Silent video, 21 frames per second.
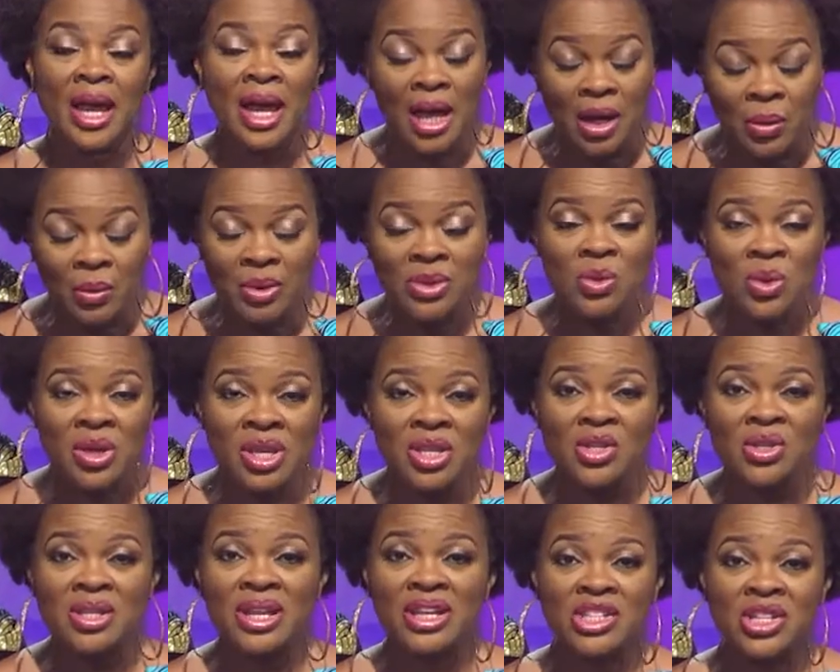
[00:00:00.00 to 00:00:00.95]
and we're talking
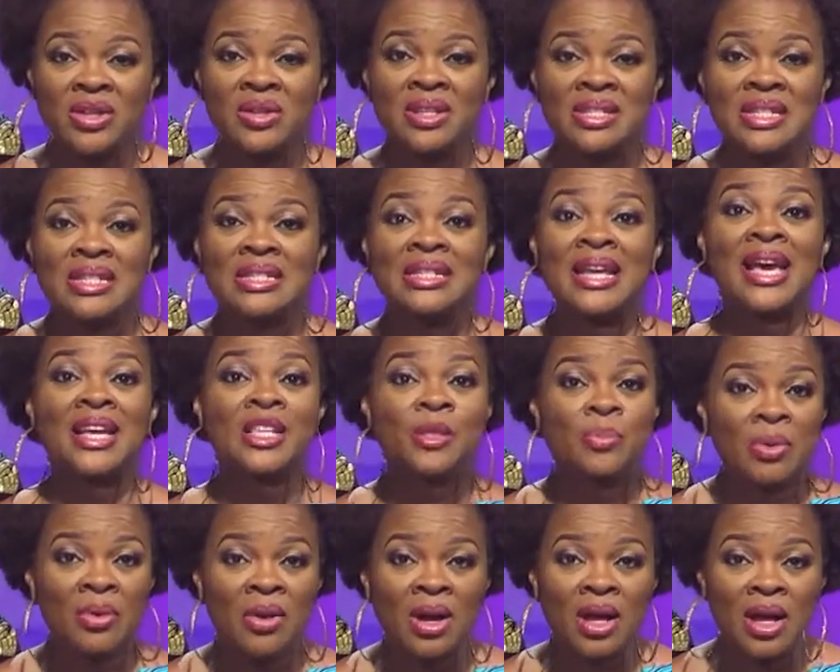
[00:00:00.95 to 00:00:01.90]
to Nigerians in
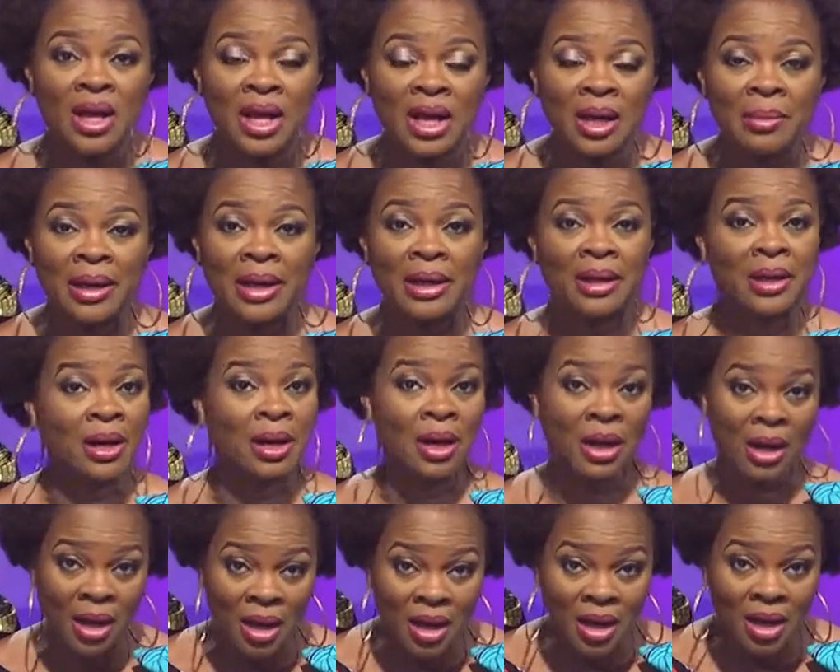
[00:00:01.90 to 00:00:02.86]
diaspora? And I'm like,
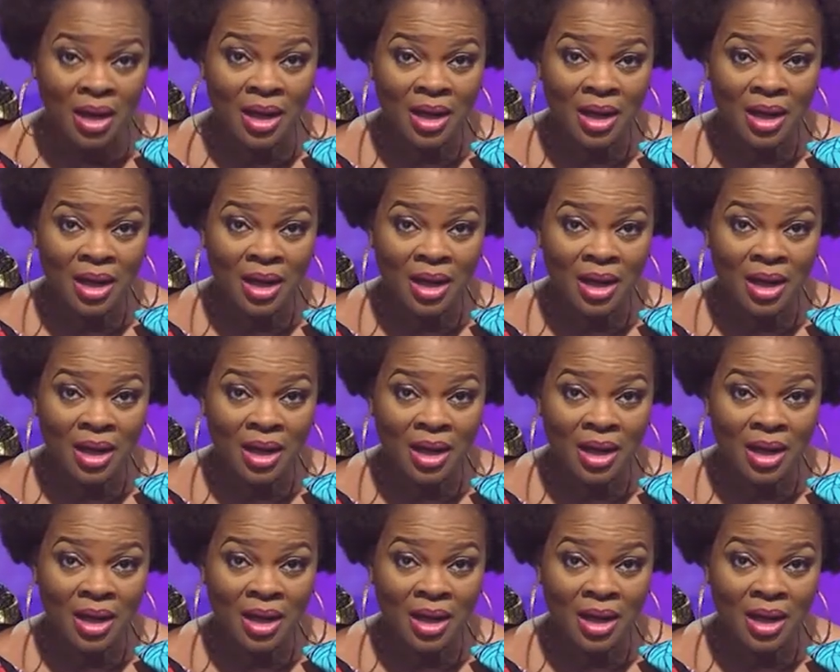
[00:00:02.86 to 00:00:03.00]
huh?